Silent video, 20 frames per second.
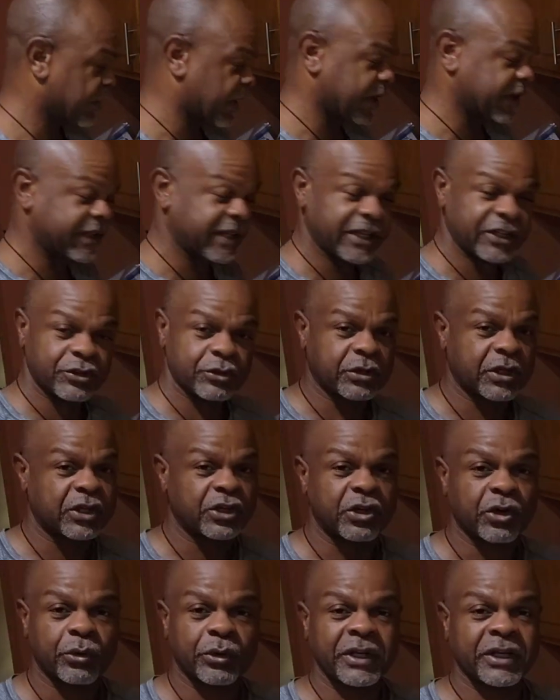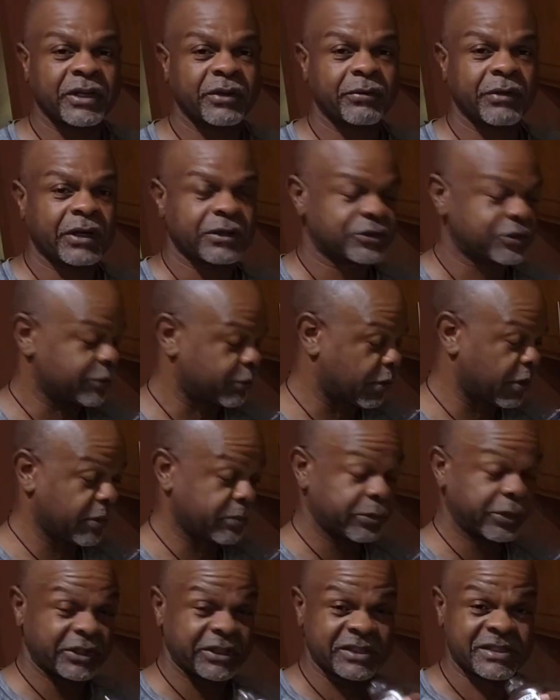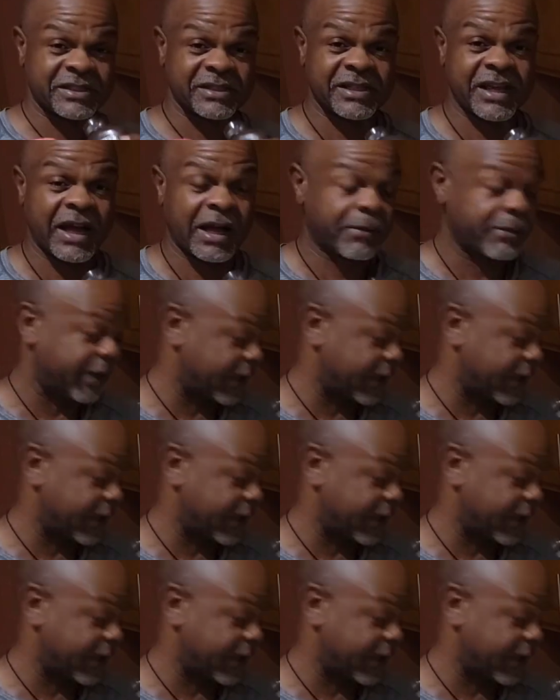Again, you can go any route you want, but this is how I